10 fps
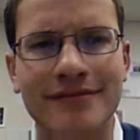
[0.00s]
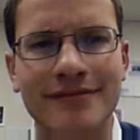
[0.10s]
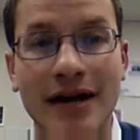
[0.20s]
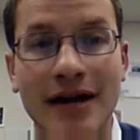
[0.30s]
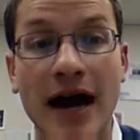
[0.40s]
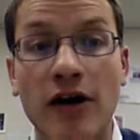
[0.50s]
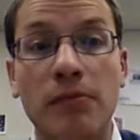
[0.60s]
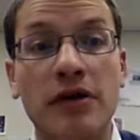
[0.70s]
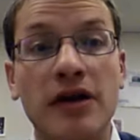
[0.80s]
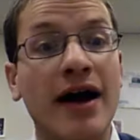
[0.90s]
And I don't
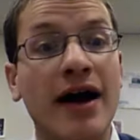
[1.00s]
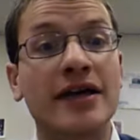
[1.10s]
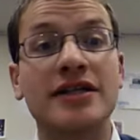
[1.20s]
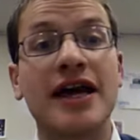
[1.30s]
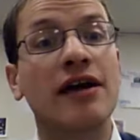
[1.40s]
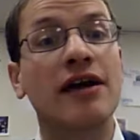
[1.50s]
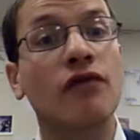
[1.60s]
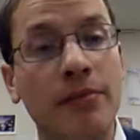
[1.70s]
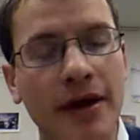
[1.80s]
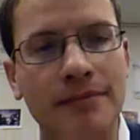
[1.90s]
believe I should take it
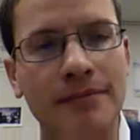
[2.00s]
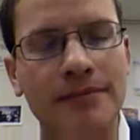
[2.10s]
from them.